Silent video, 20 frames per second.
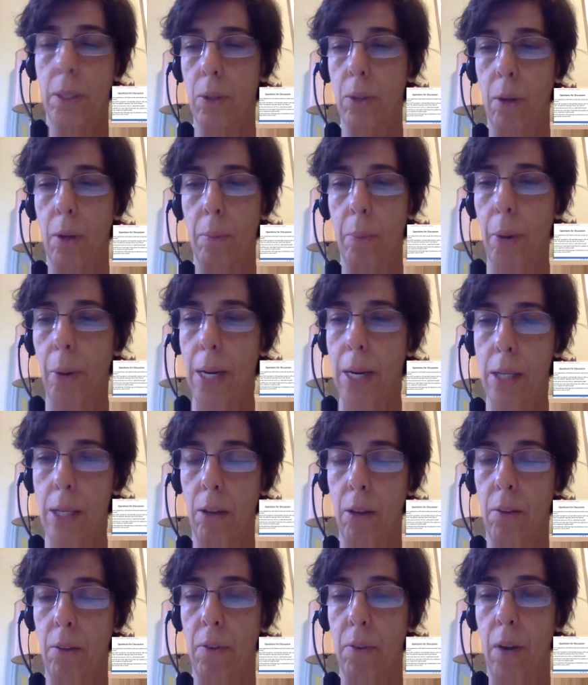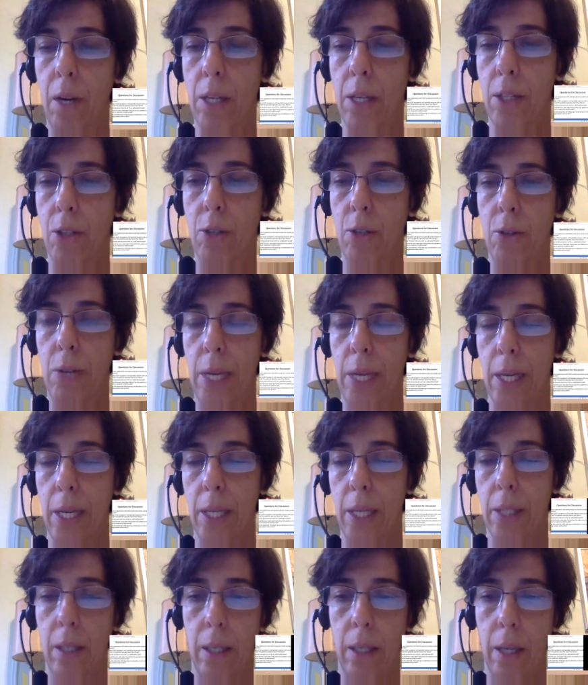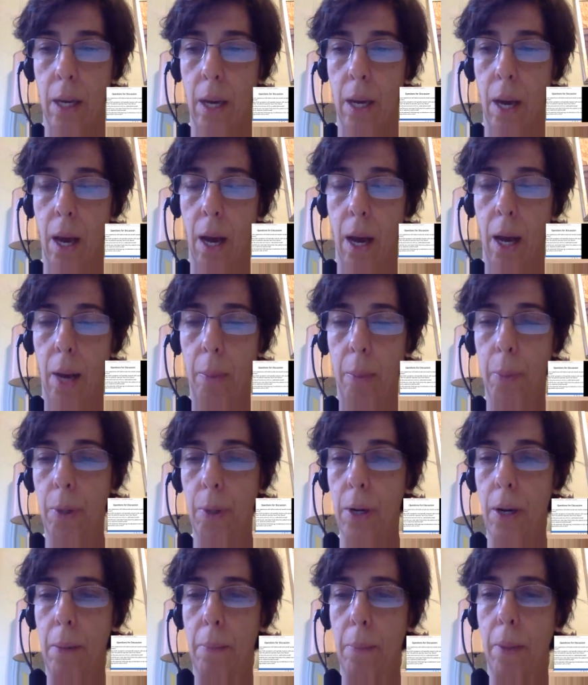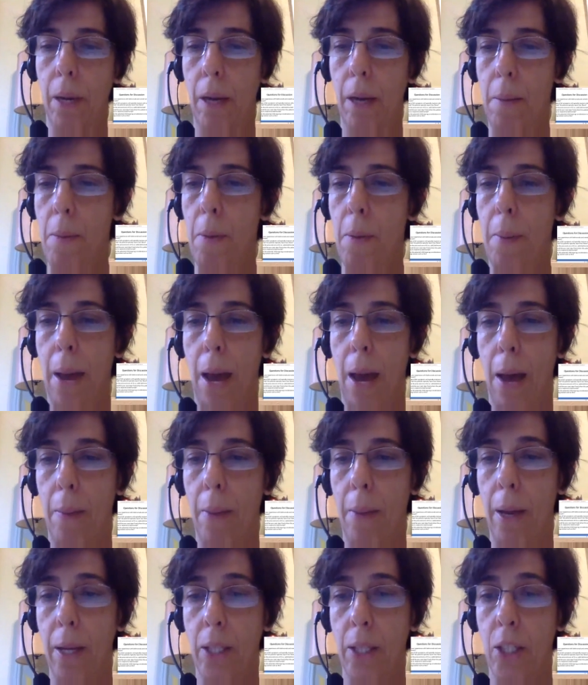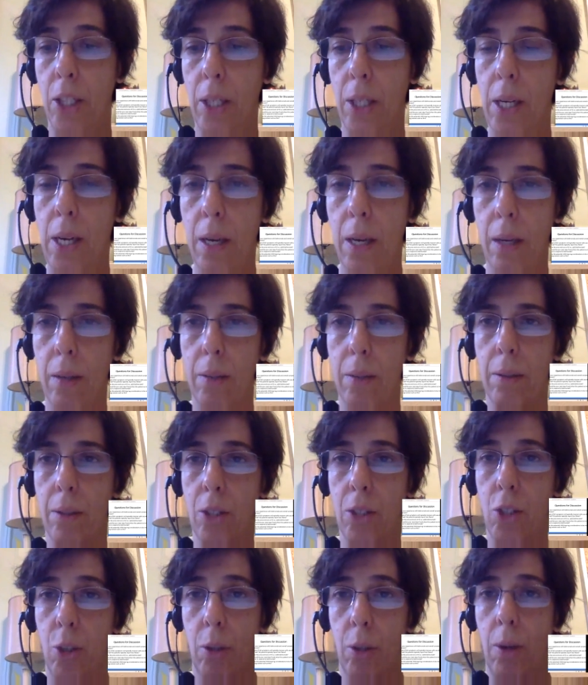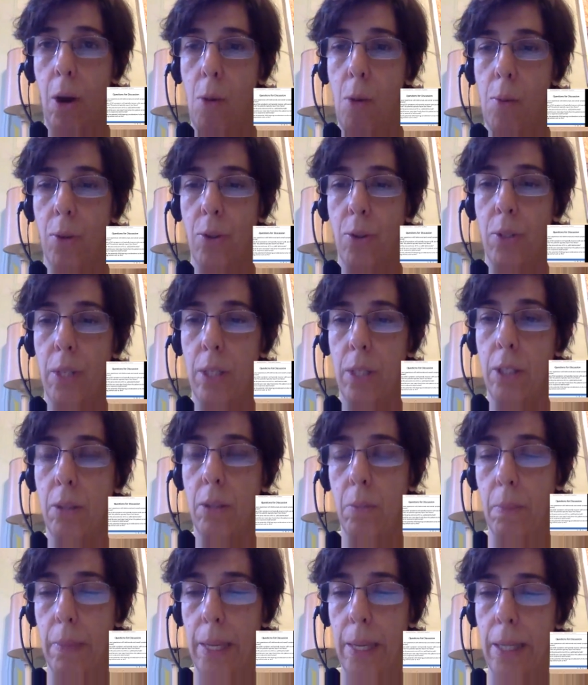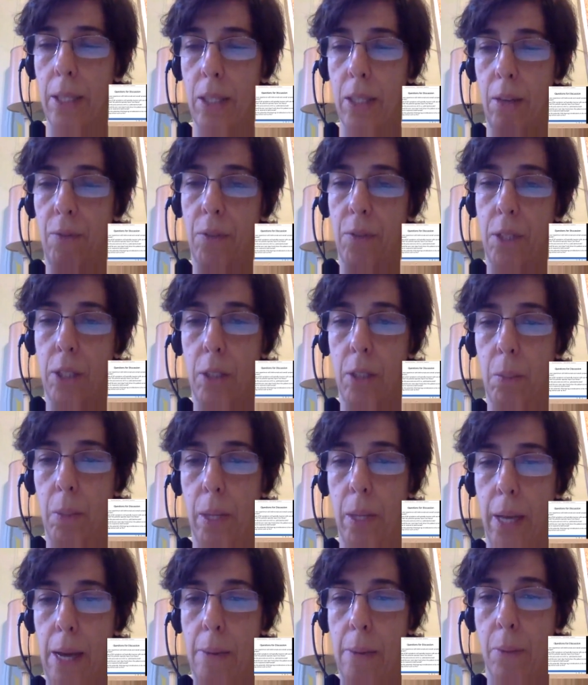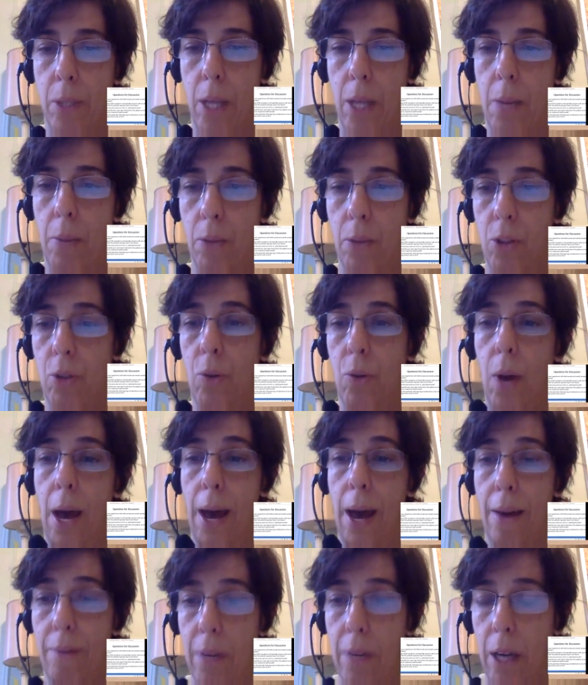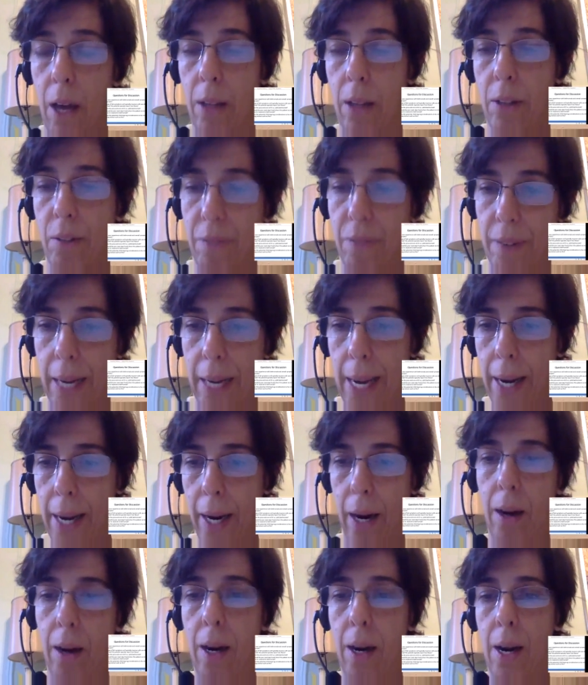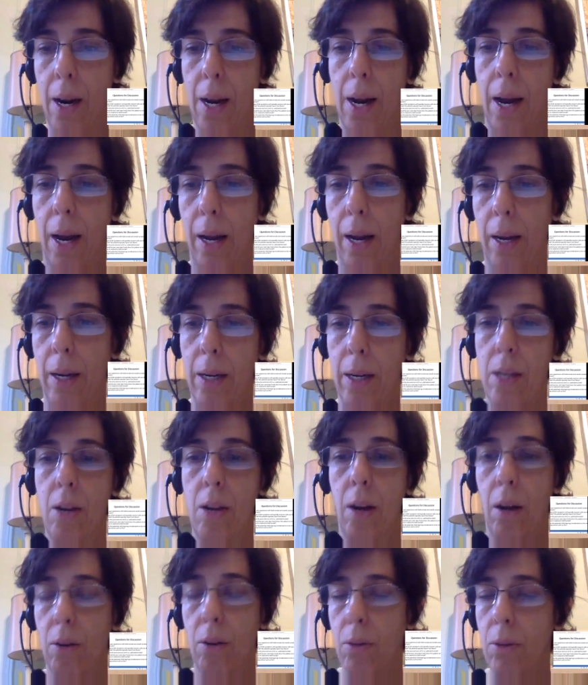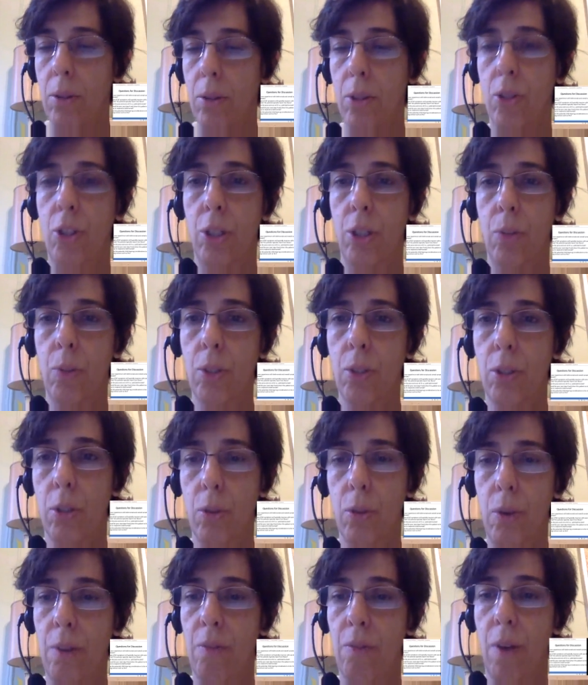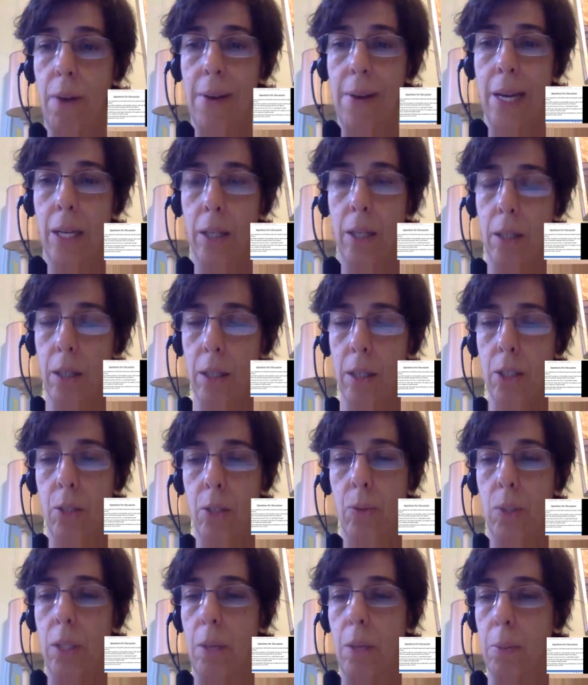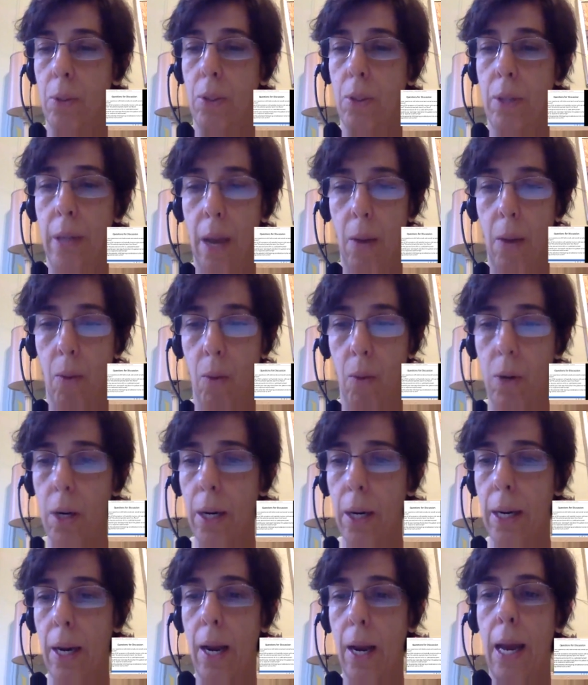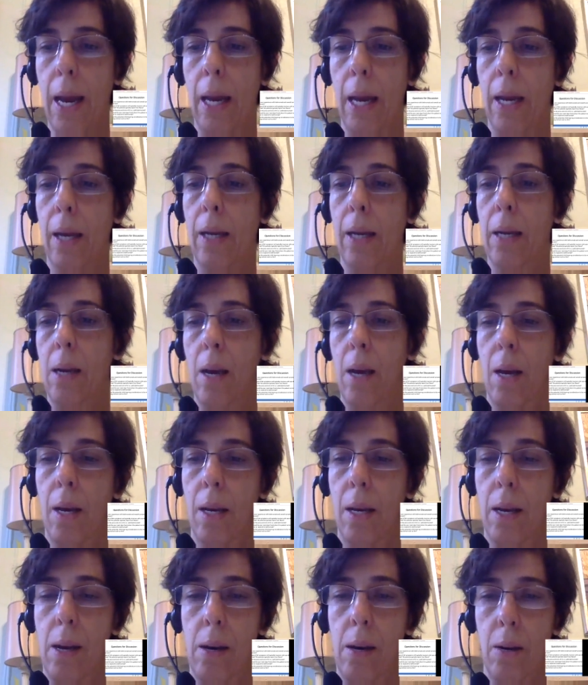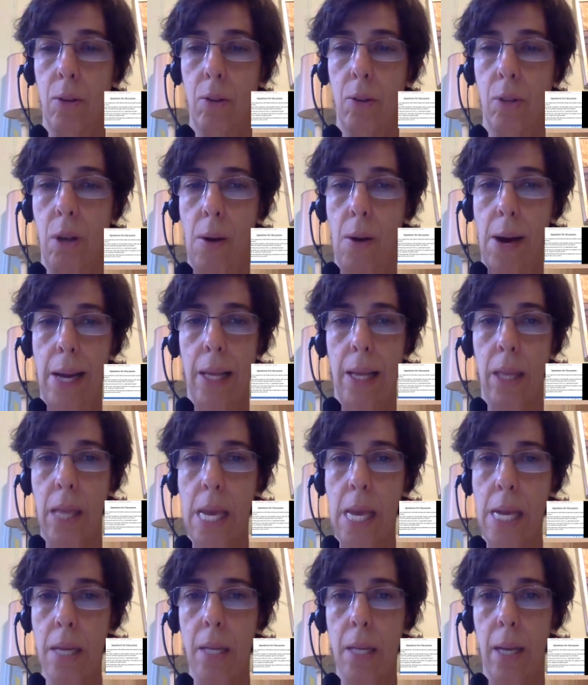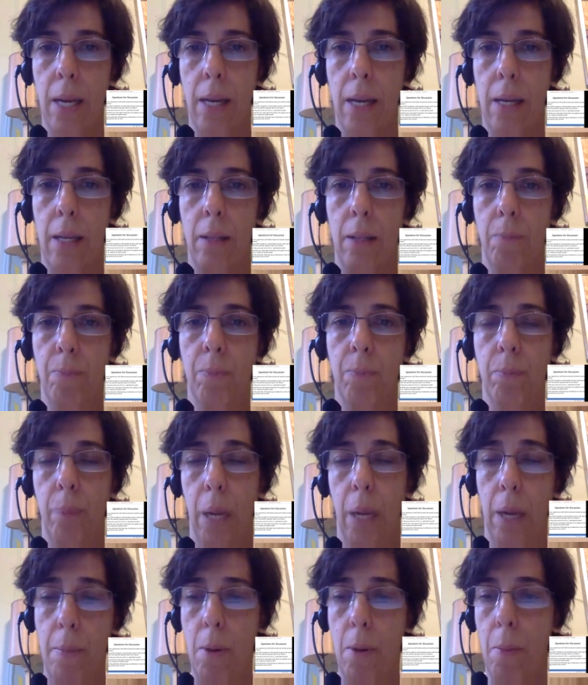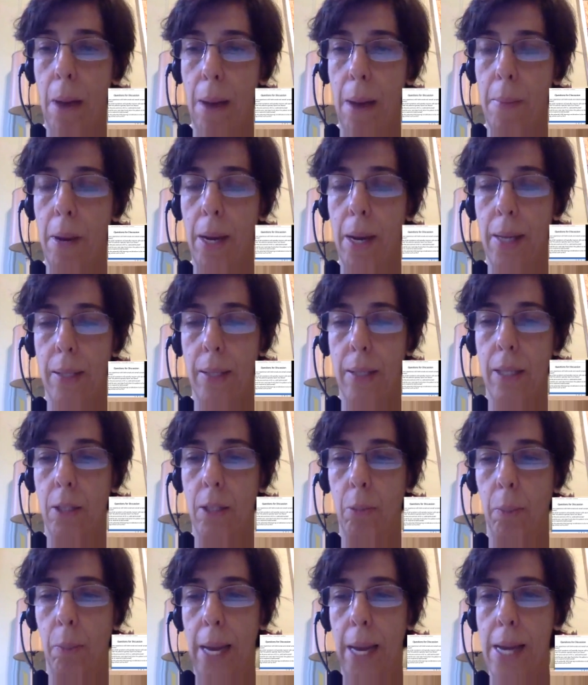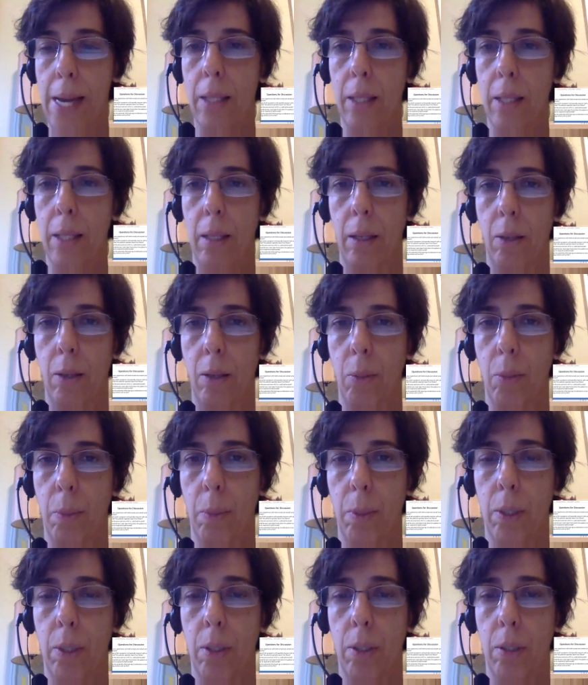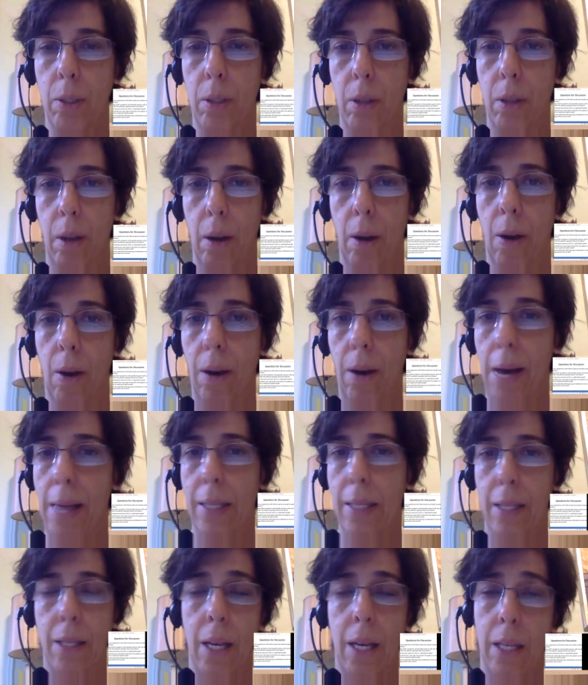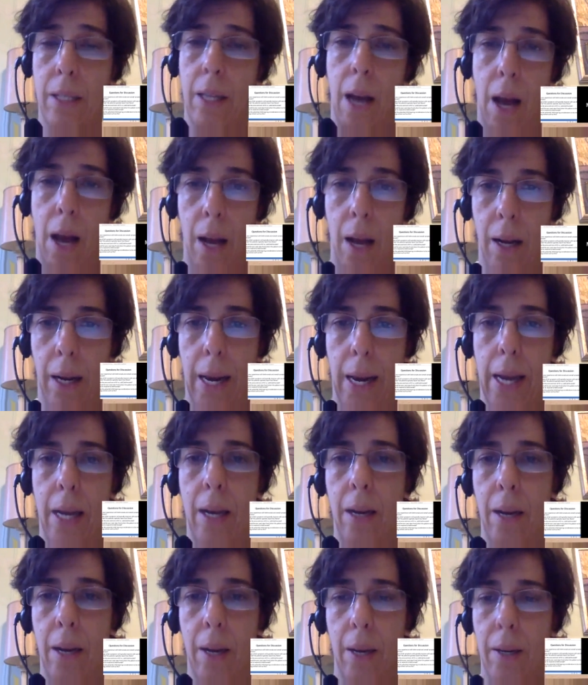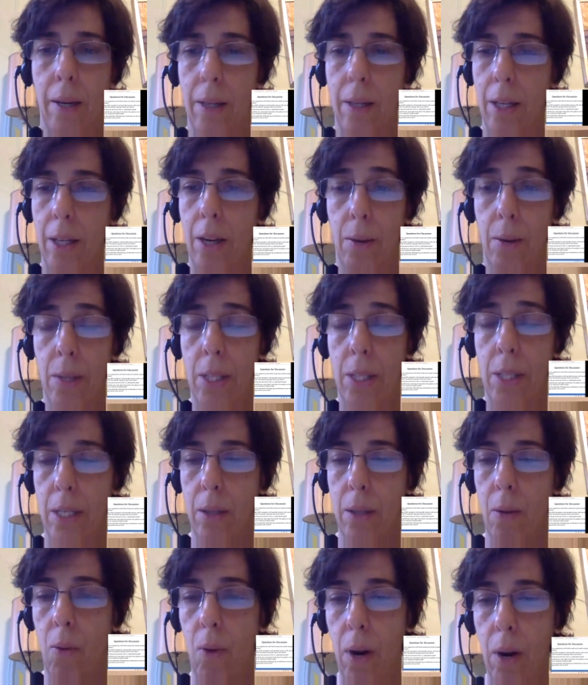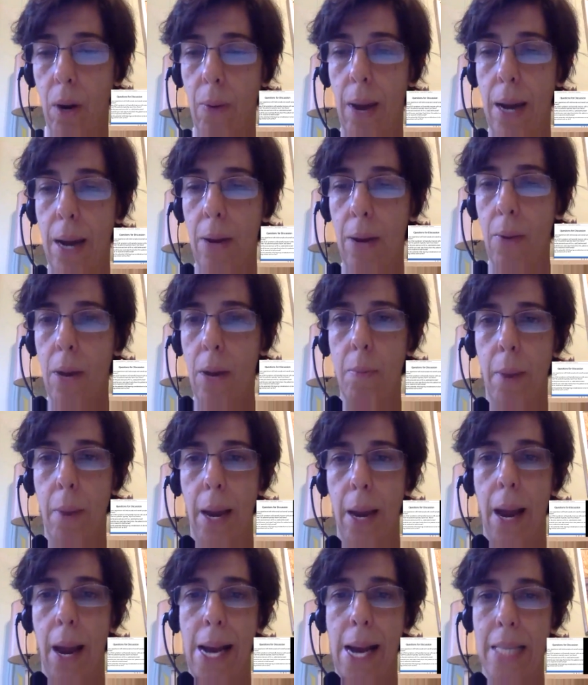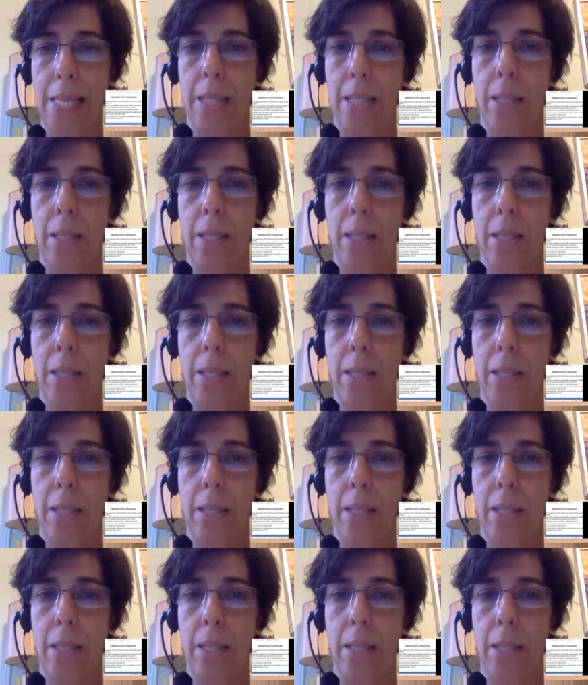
on prednisone for at least 2 years, and I put her in belimumab, and she took almost 6 months after she became stable to have another flare. And, you know, she was doing very good. She was able to get work again, you know, so I think that belimumab has its place in the lupus, you know, as I say, it's not like, you know, it doesn't work right away, but I